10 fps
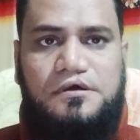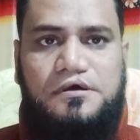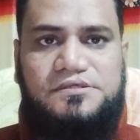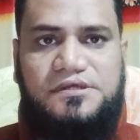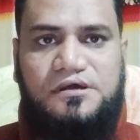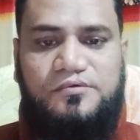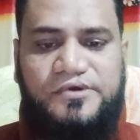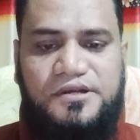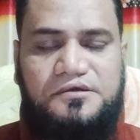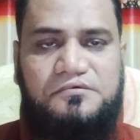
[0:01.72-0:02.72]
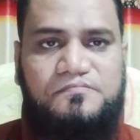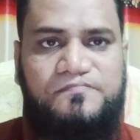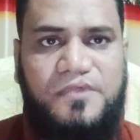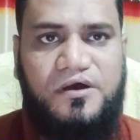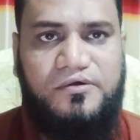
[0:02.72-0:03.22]
Assalamu alaikum.
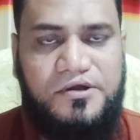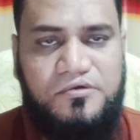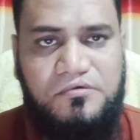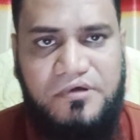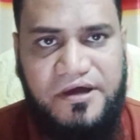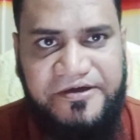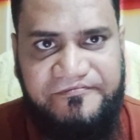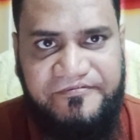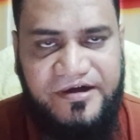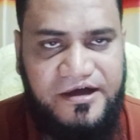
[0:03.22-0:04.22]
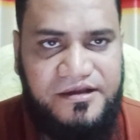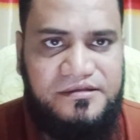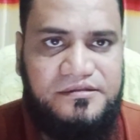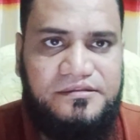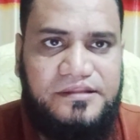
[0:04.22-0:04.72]
How are you? I am fine.
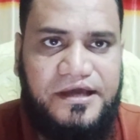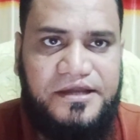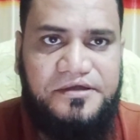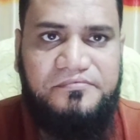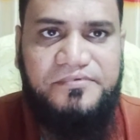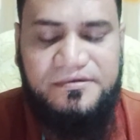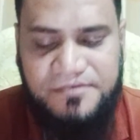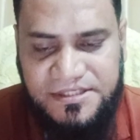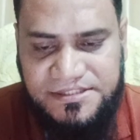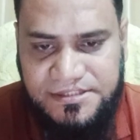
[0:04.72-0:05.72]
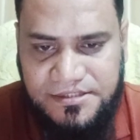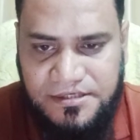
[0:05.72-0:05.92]
Thank you very much.